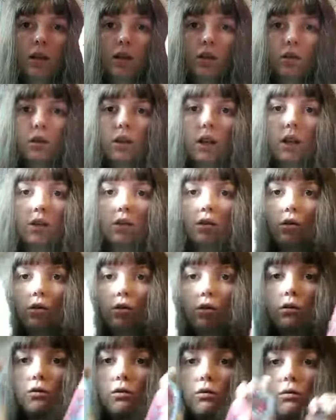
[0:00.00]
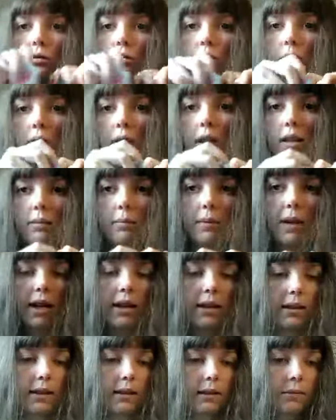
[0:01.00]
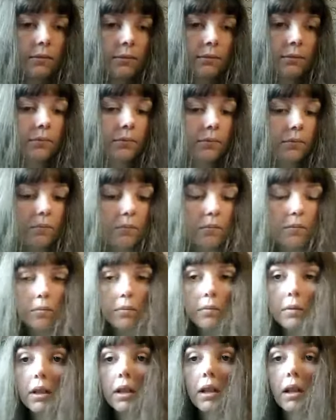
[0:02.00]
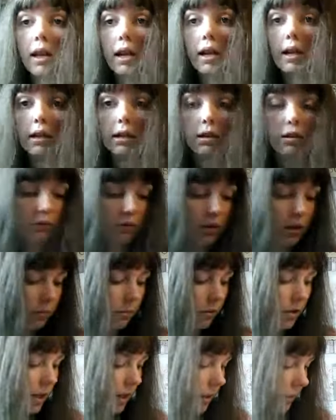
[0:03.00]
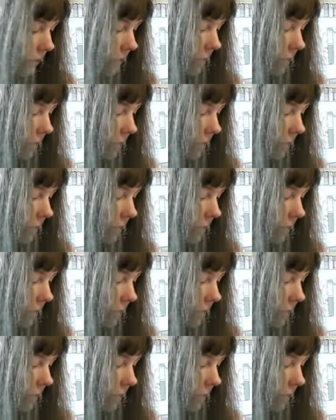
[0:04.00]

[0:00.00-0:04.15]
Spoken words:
So that's 2 placemats, and they're really pretty.